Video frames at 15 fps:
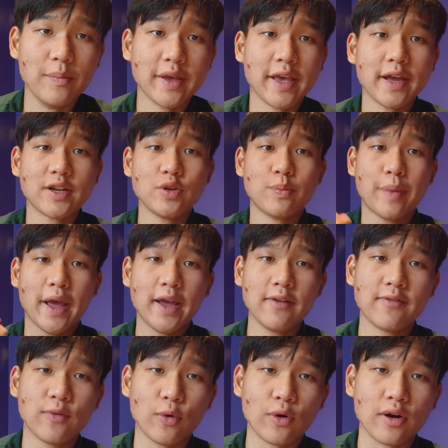began to pay
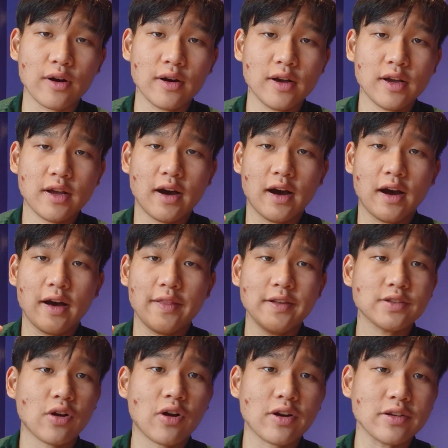for
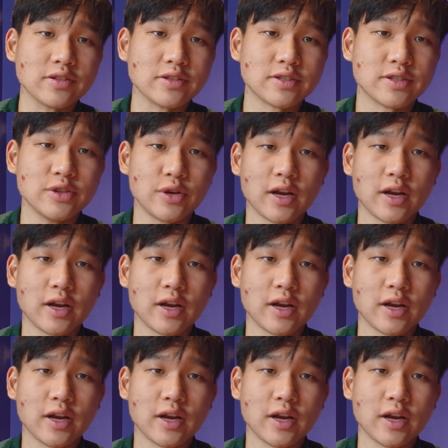these artists to